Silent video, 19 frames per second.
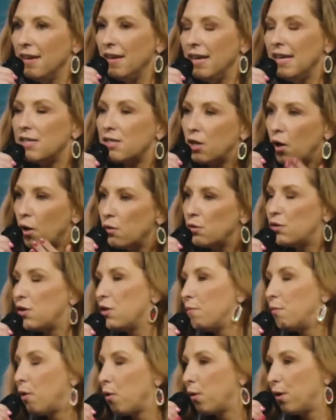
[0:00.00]
He's close to
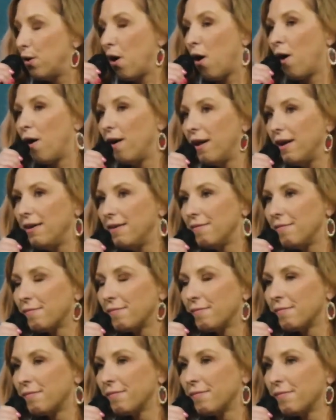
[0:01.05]
the brokenhearted.
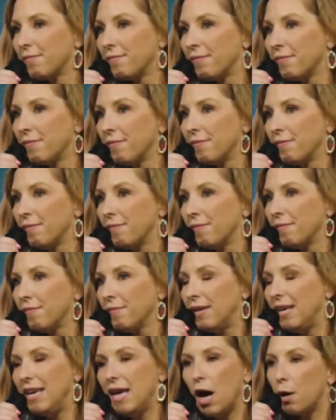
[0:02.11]

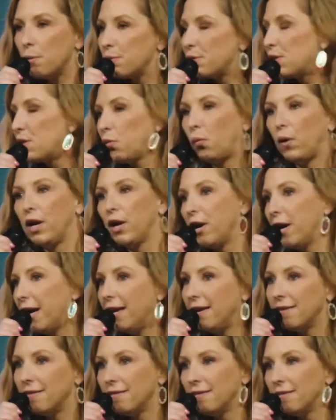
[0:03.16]
He helps the
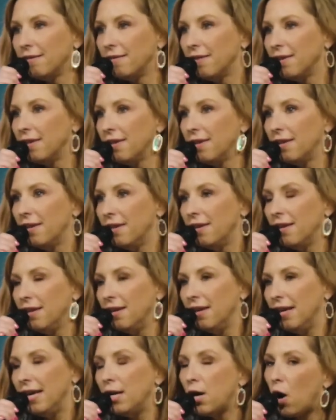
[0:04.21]
weary.
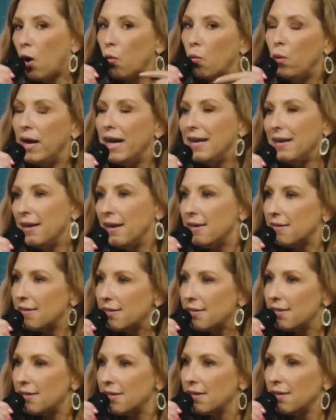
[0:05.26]
In our
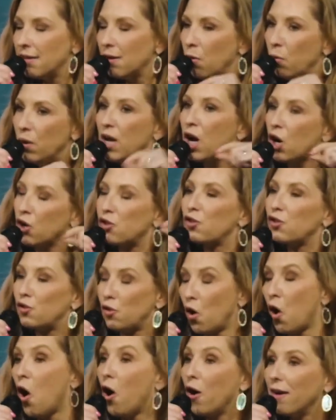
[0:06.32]
weakness, we are
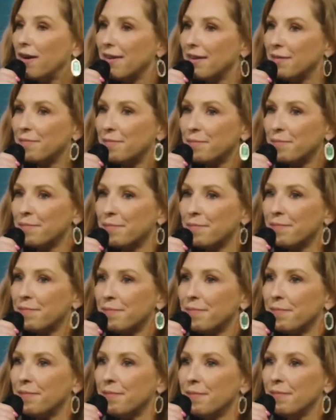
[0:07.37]
strong.
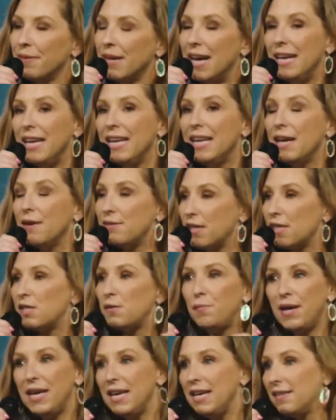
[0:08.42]
And He gives us
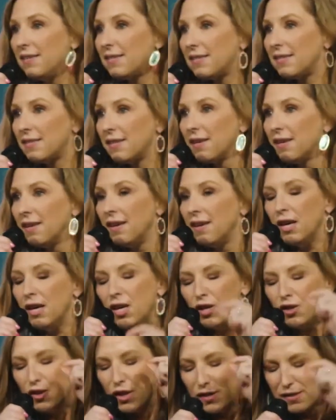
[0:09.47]
peace,
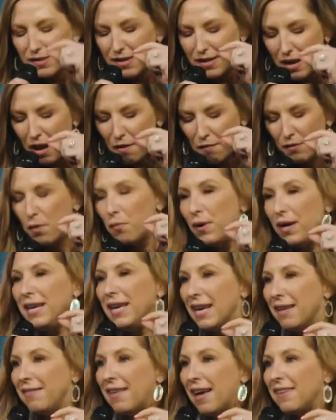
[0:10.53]
just enough that we
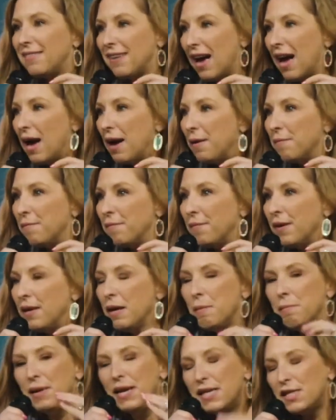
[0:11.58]
need at that time.
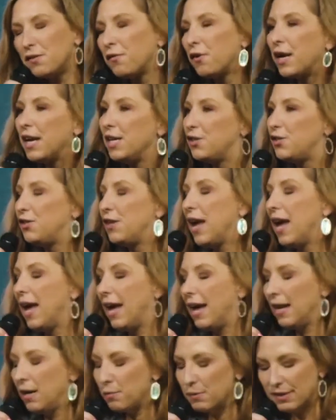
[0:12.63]
Peace for each
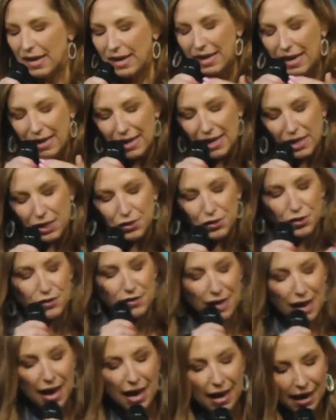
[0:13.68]
day. And it was like each
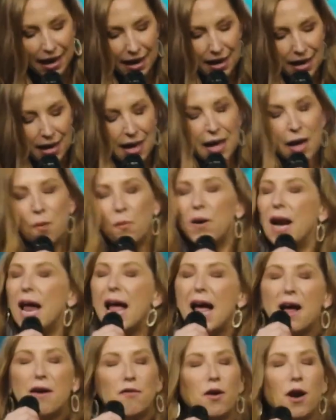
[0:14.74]
day,
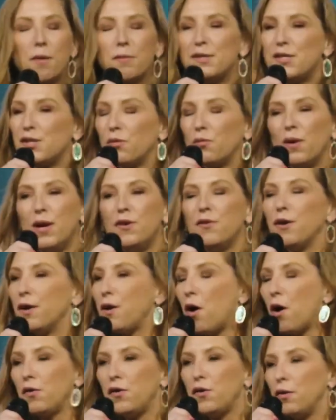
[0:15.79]
whenever I would surrender it
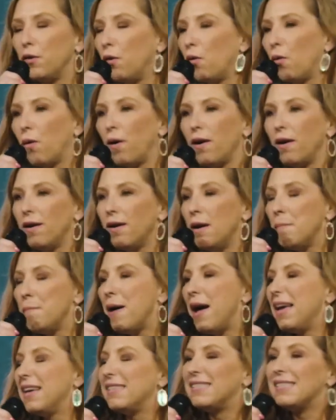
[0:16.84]
all to the Lord,
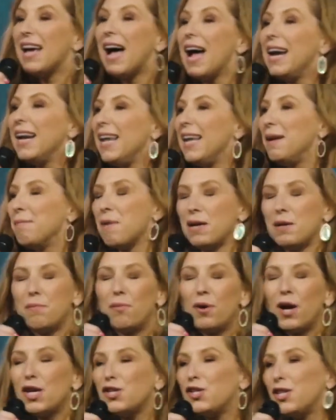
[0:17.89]
my anxiety, my
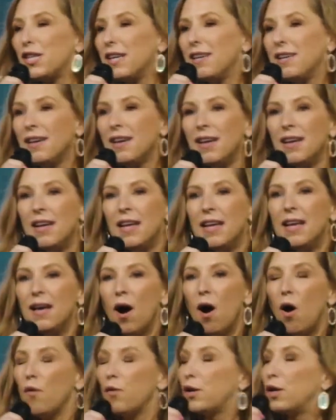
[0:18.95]
depression,
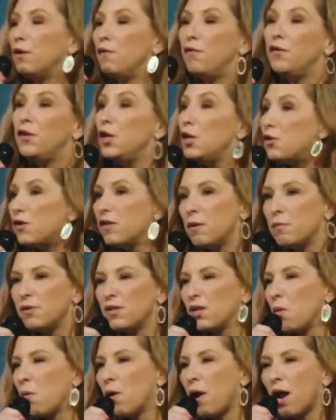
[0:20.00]
all the confusion that was
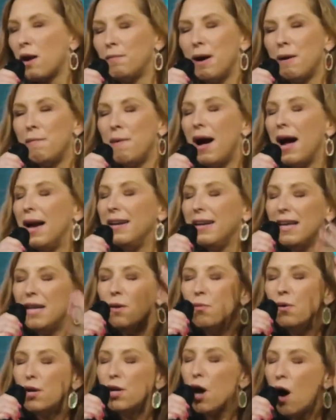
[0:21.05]
going on in my mind, He
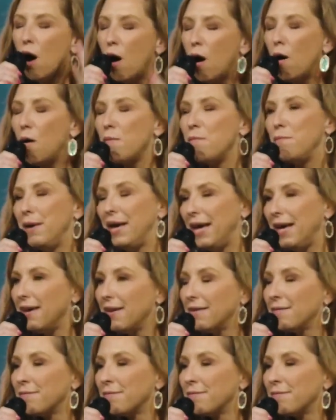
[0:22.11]
would calm me.